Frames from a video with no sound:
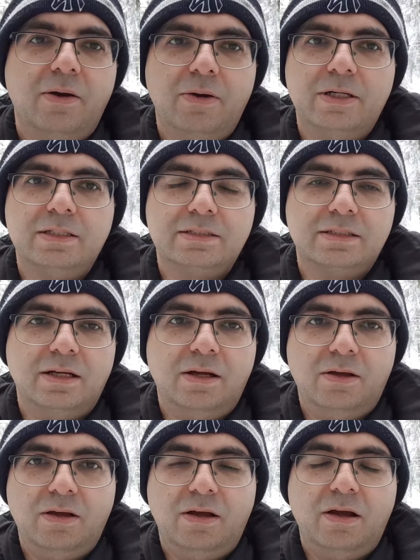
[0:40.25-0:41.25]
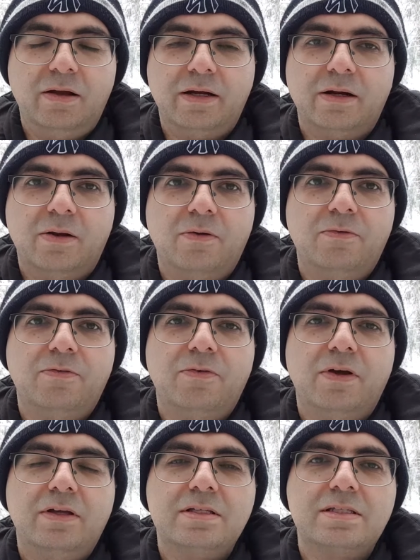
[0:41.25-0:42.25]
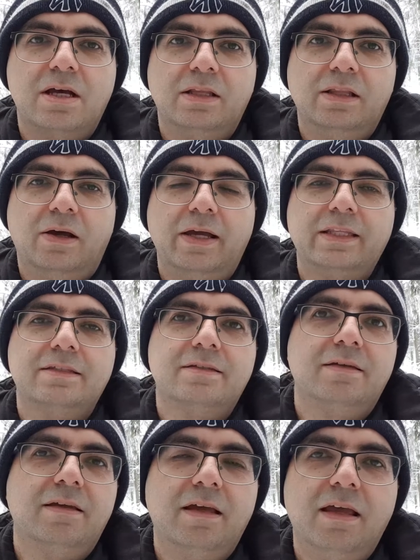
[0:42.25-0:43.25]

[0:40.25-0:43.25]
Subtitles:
hour of sunlight,